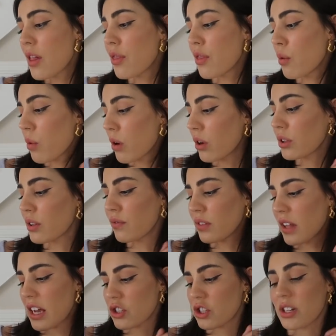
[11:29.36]
The World of
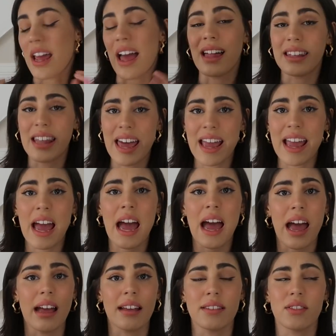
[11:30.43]
Flesh in LA
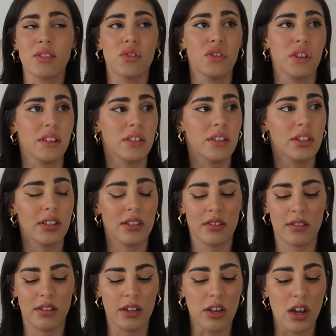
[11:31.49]
has just,
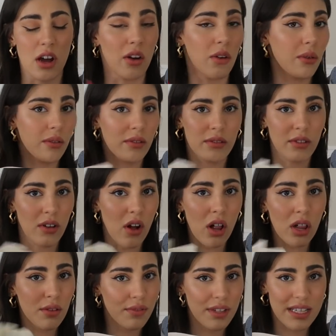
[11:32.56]
you know,
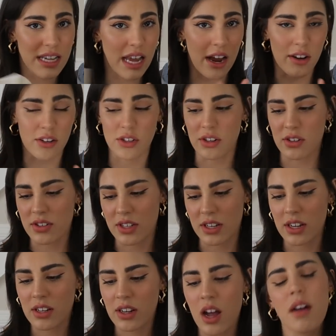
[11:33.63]
all of these characters, and
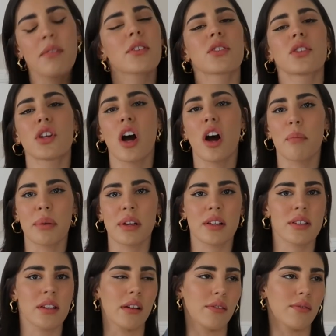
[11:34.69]
it covers the
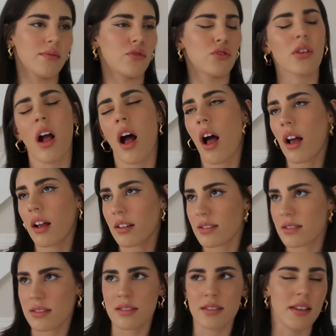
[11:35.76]
topics of
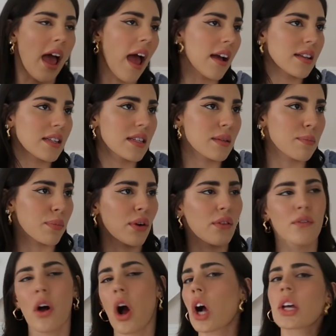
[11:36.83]
drugs, sex,
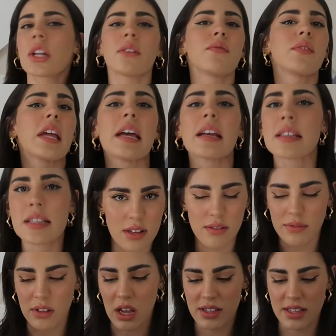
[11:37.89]
provocativeness
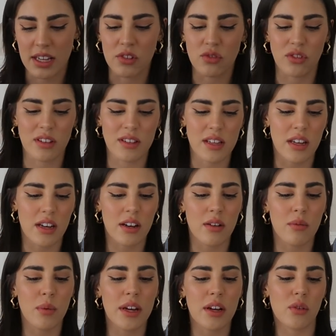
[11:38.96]
of Los Angeles, and in
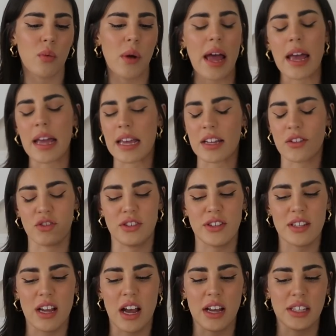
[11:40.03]
a weird way it
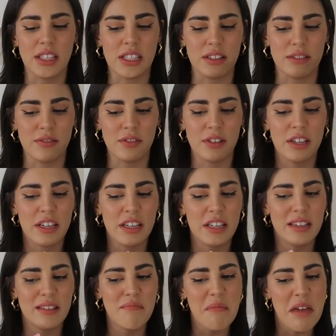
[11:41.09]
just kind of
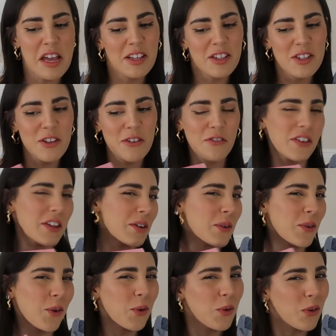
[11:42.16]
makes you
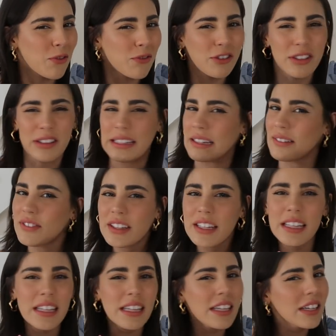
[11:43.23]
feel cool for
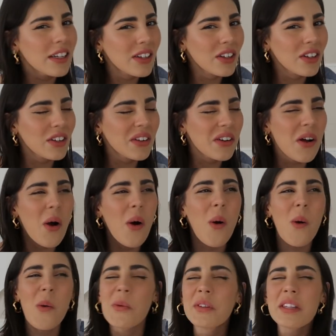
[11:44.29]
living here,
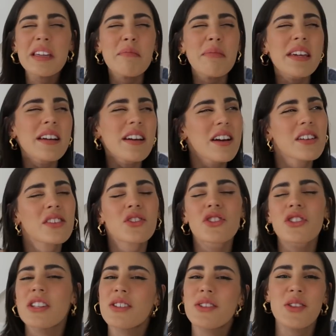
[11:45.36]
only because
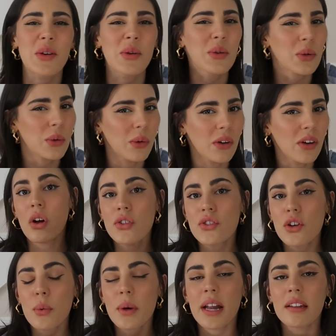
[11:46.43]
she's so cool.
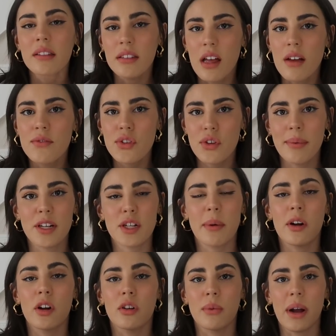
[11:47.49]
Also, what I love so much
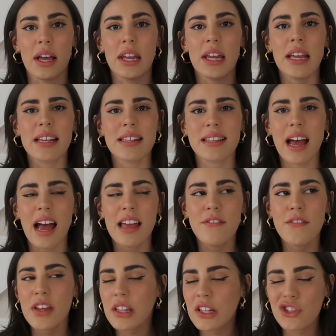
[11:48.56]
about her writing is that I
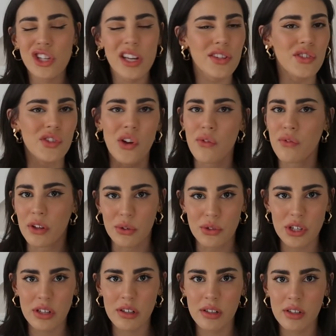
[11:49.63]
feel like she has no
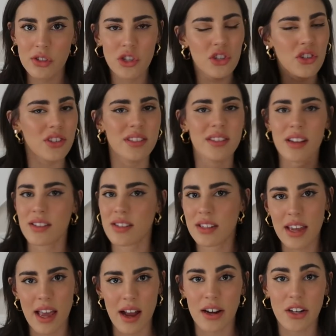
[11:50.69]
filter. She just doesn't
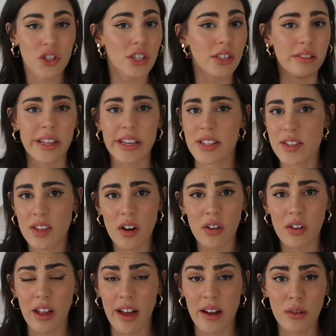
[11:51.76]
care. She lays it
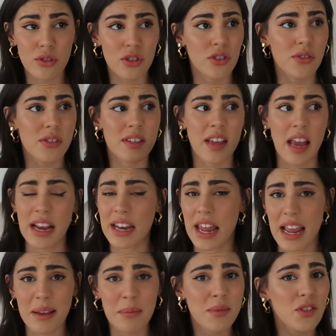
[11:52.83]
all out. She'll say
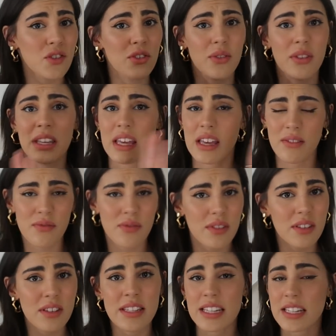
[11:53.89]
names, she'll
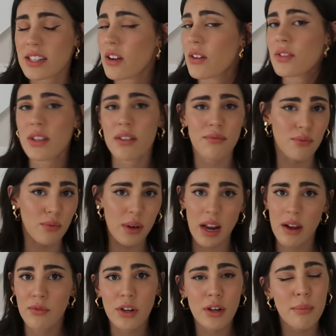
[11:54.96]
give details of
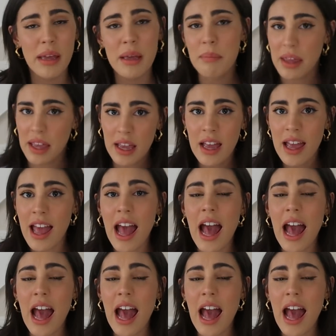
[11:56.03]
whatever it may be,